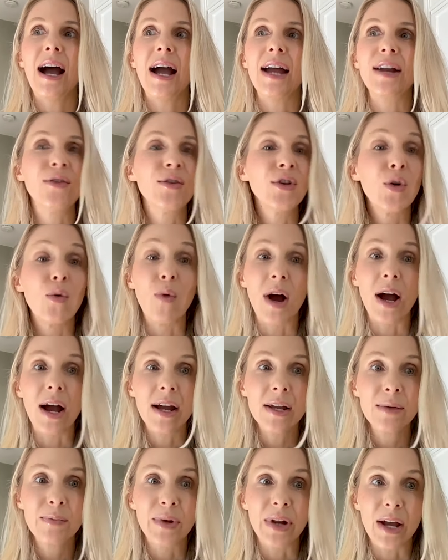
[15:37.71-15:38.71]
I don't know
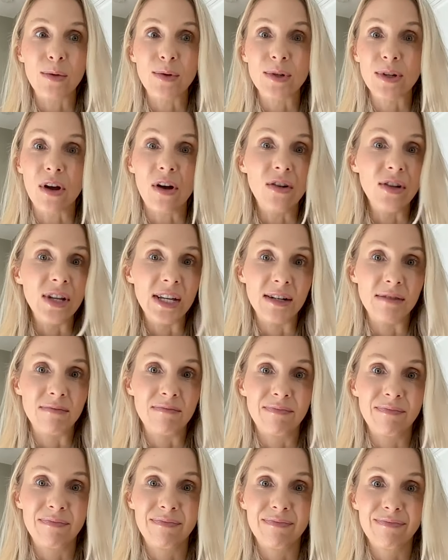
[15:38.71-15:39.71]
why, but I was all
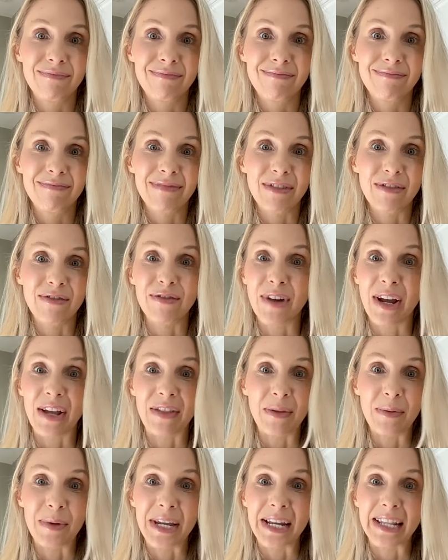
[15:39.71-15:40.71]
in
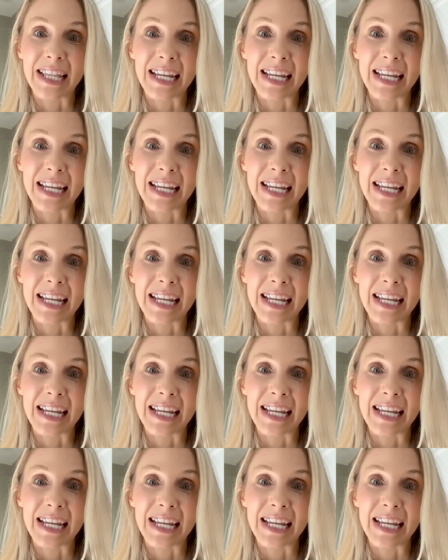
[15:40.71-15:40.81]
at the beginning.